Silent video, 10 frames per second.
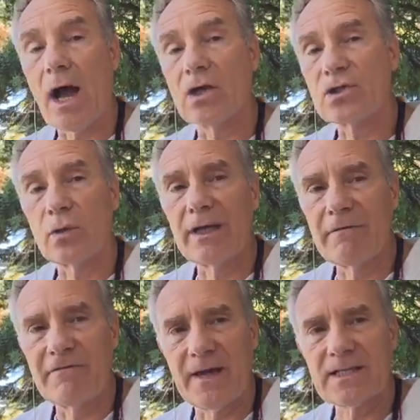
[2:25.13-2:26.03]
also
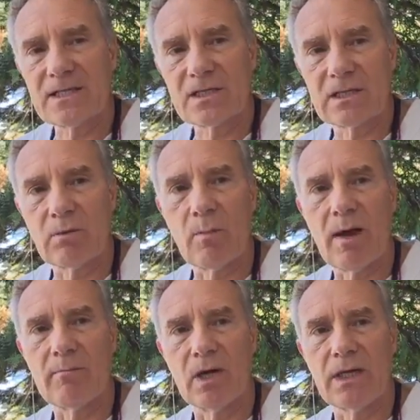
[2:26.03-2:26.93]
invest some of
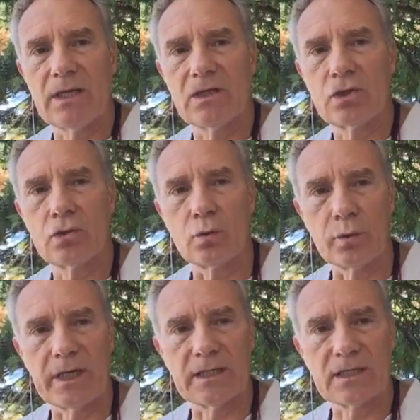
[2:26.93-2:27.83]
my money into
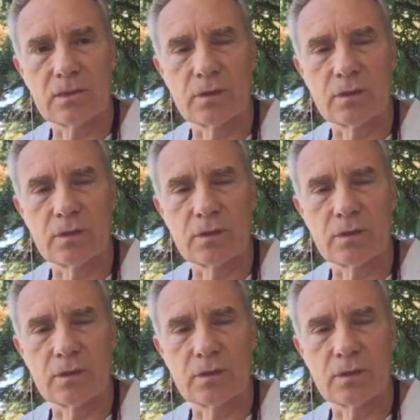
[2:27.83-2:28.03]
REITs,